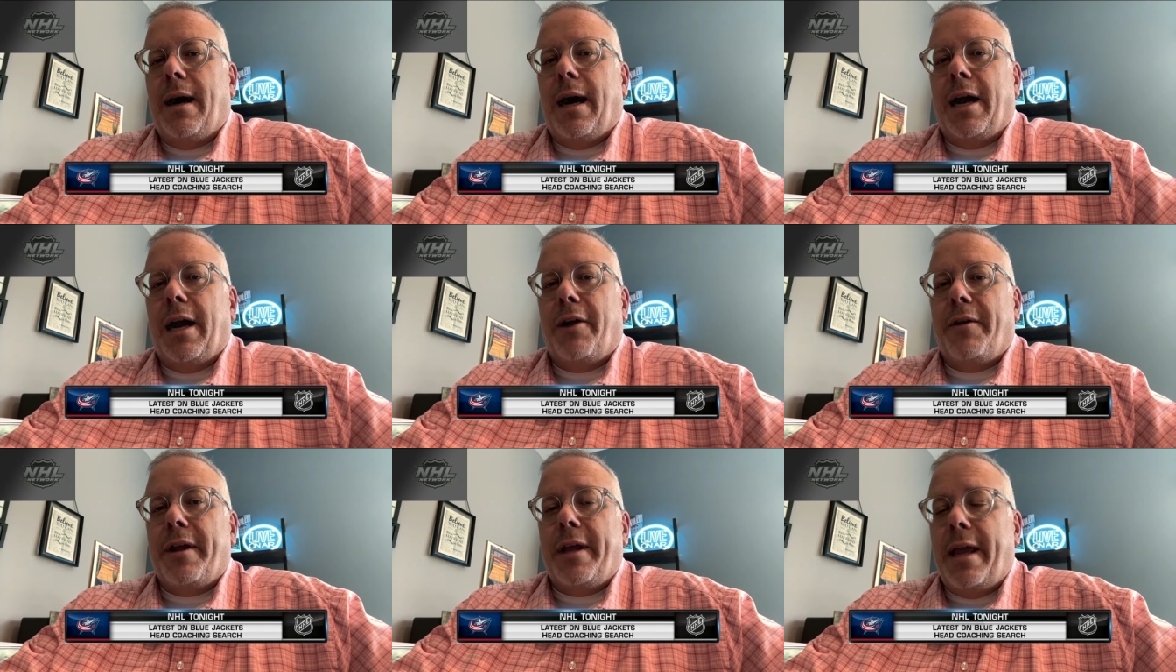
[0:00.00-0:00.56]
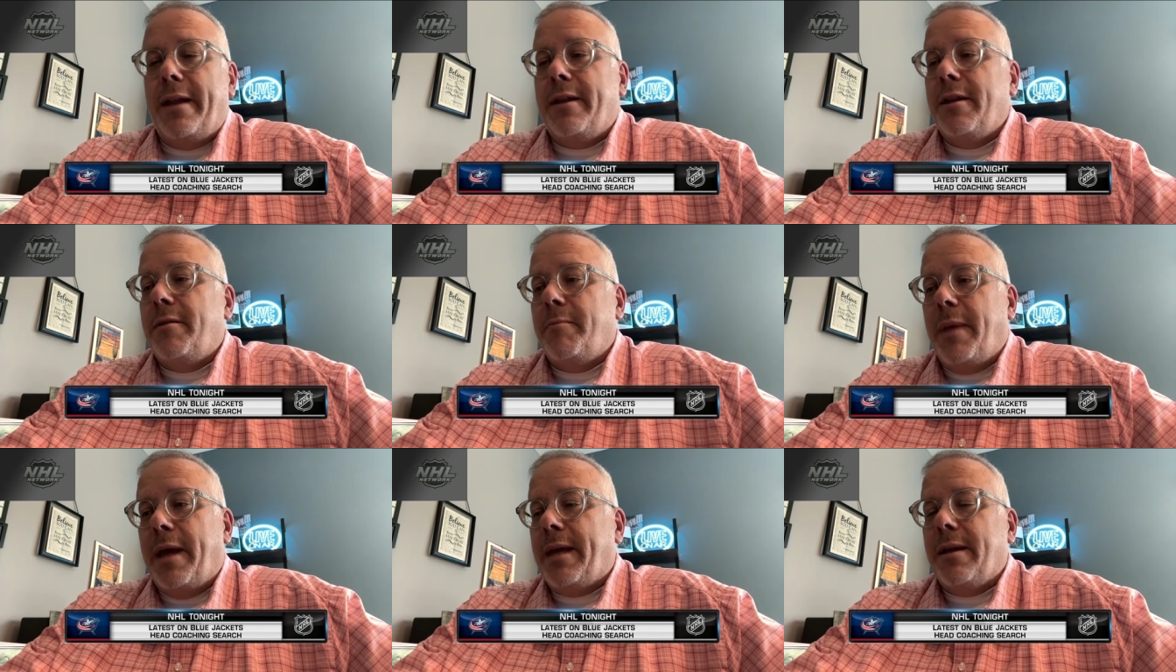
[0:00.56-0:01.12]
hiring. He
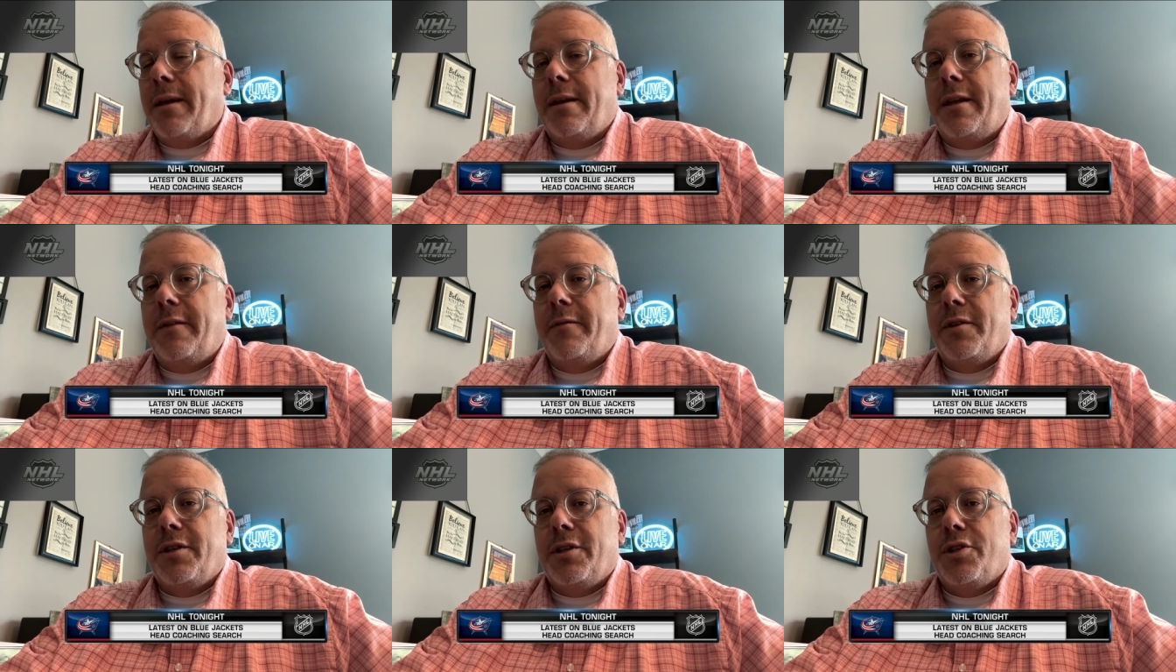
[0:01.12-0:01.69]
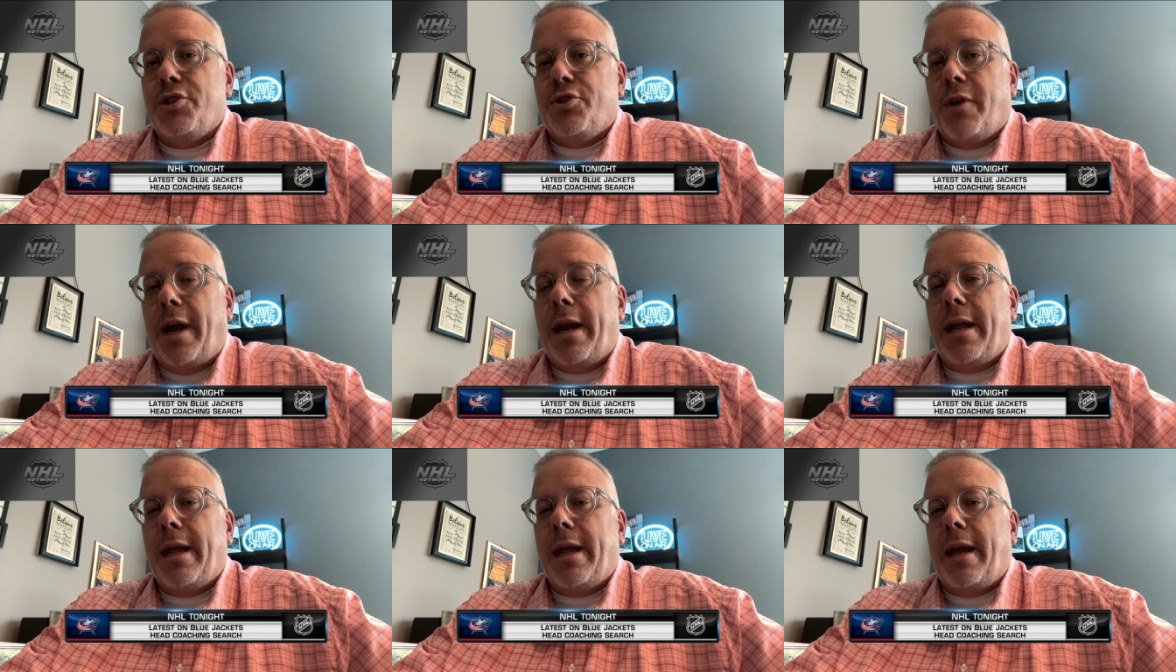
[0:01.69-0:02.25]
didn't make it even to
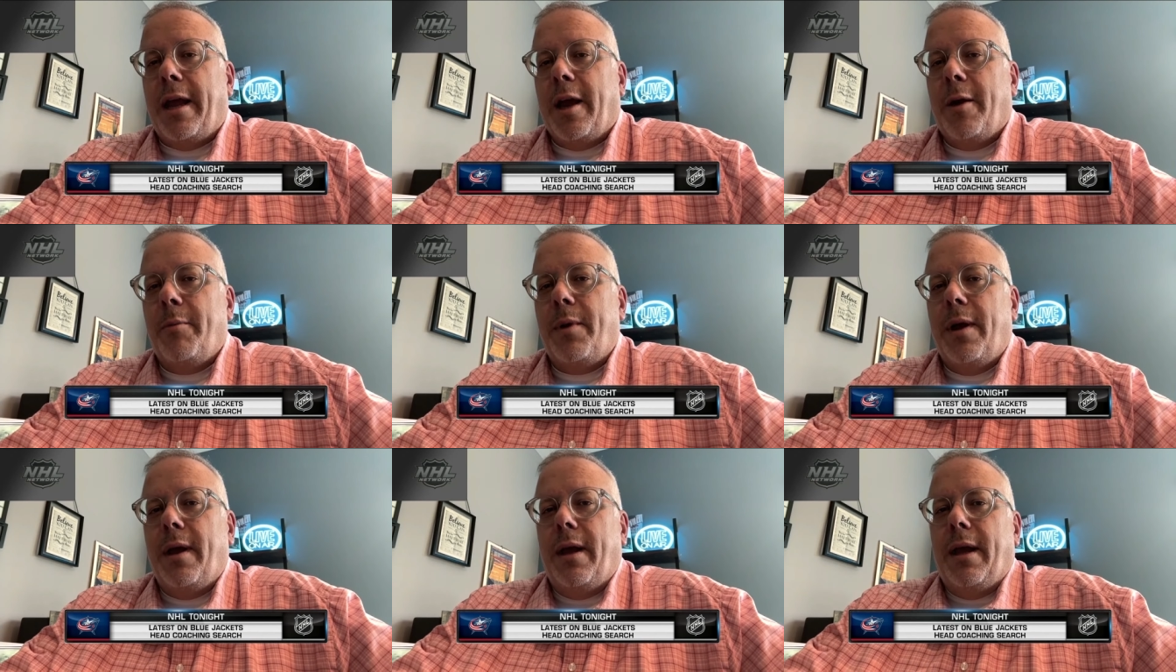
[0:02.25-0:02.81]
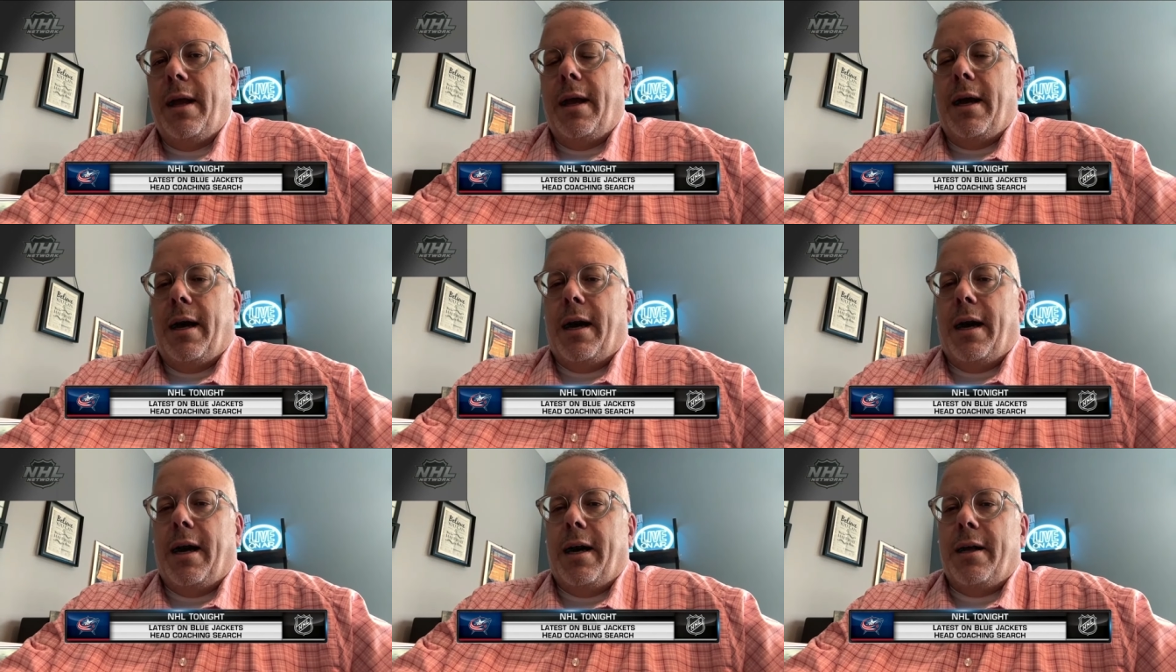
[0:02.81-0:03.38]
training camp.
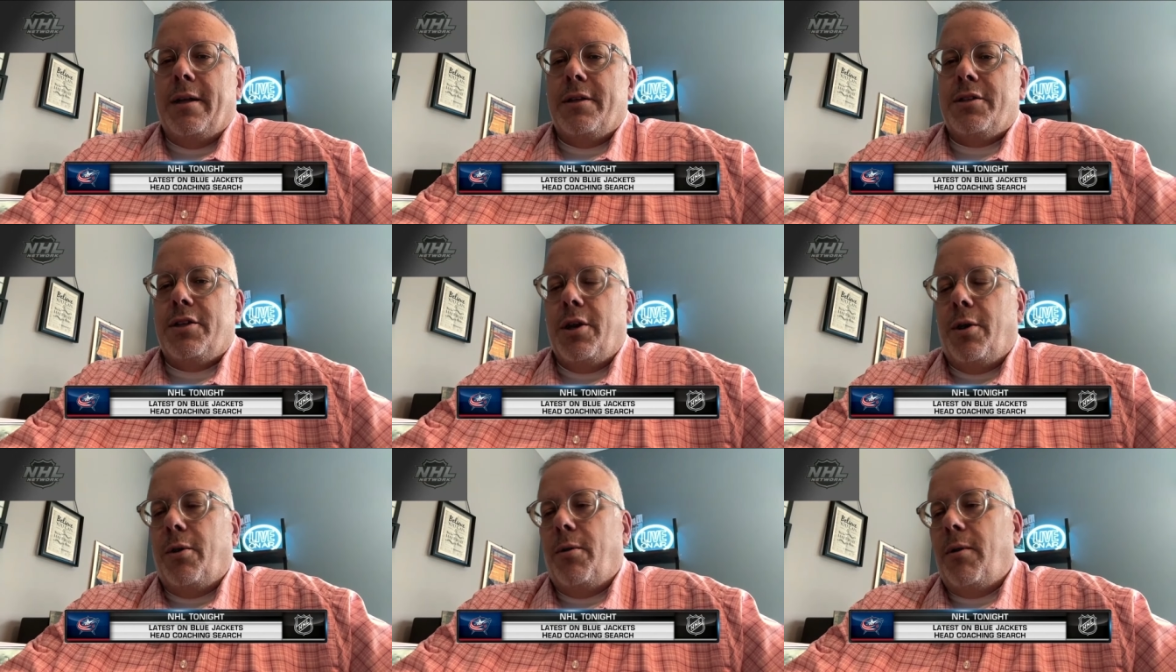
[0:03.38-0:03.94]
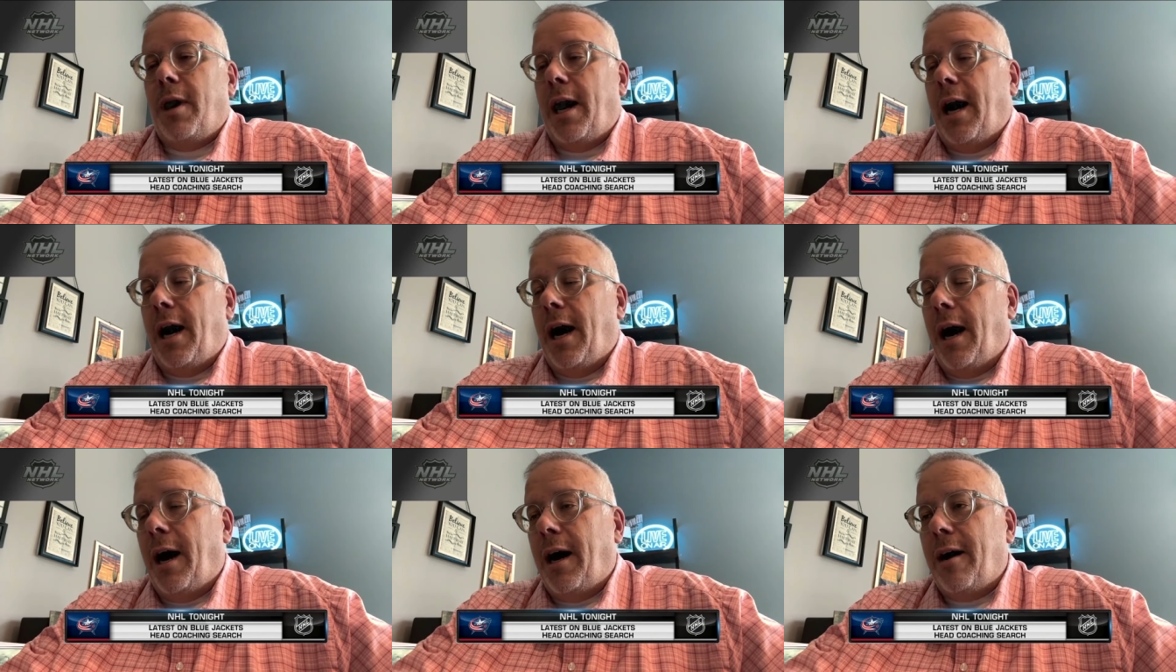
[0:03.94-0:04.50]
Uh, so
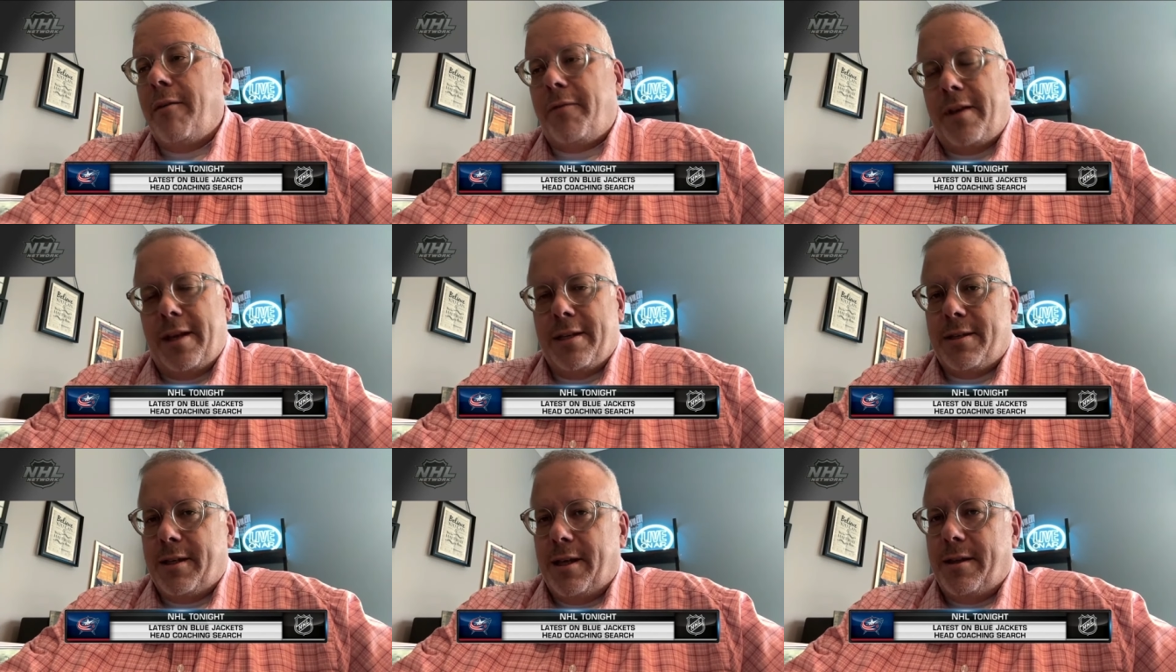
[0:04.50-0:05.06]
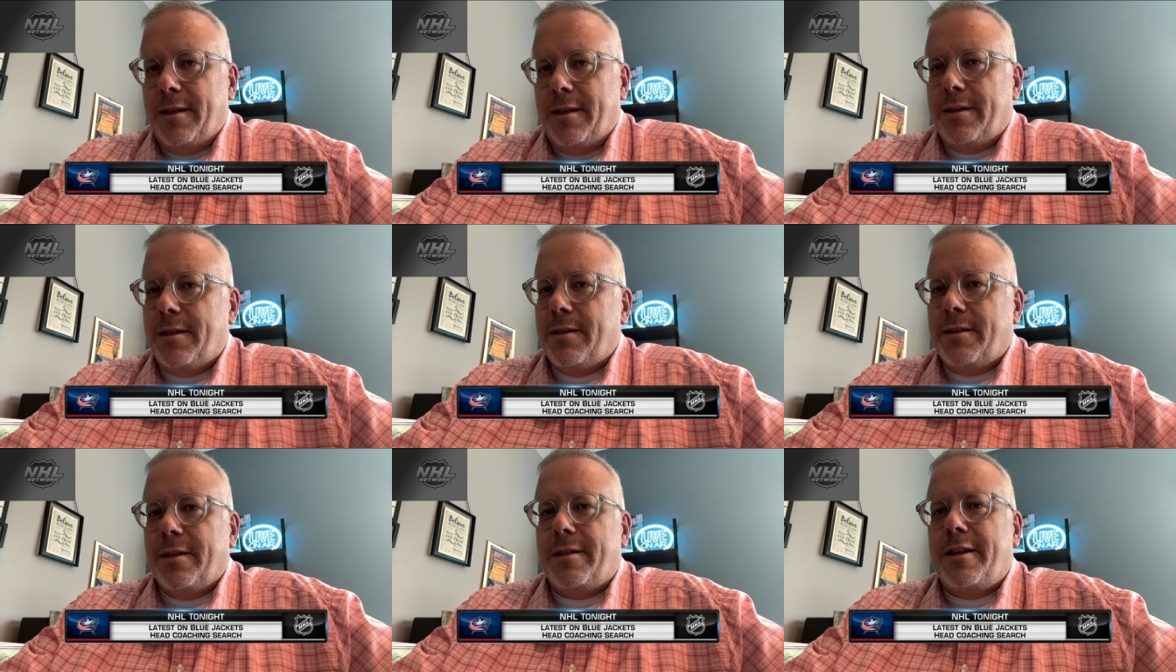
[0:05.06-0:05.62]
obviously, this
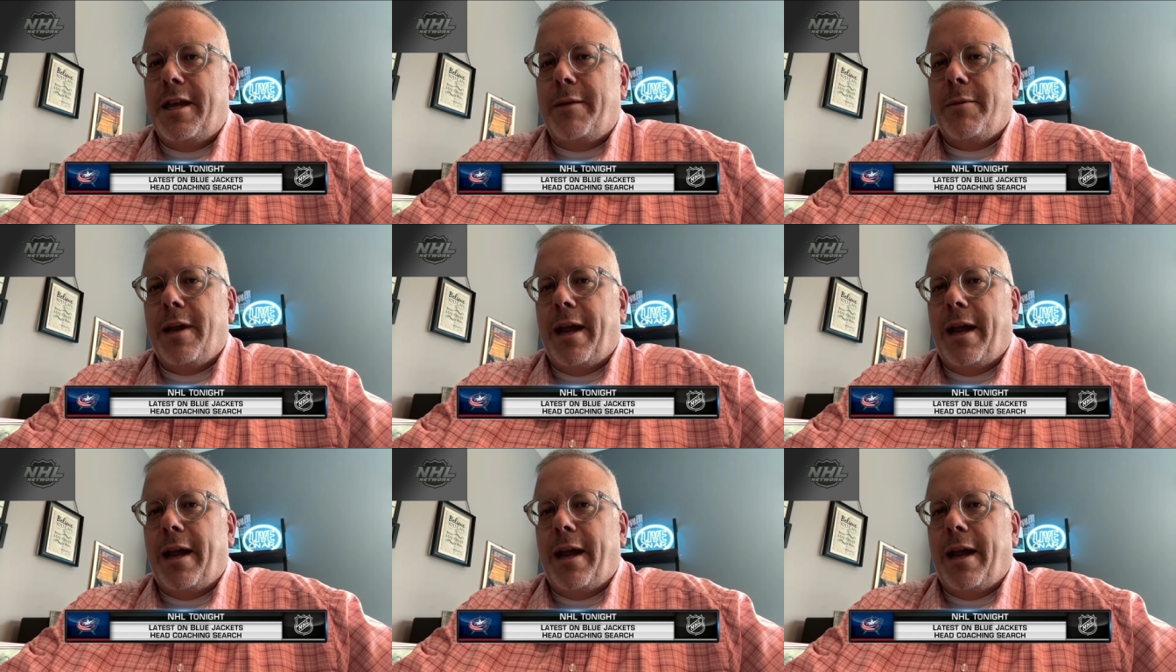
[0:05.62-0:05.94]
is a team